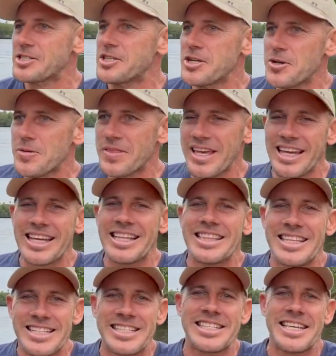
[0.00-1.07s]
do you think
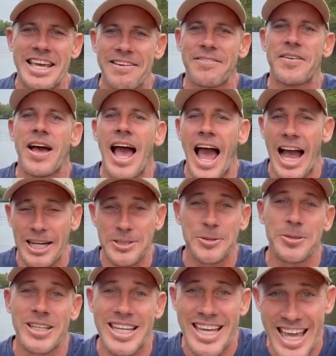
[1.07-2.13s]
this skiff
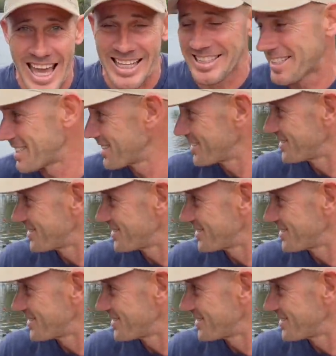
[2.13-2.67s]
actually gets?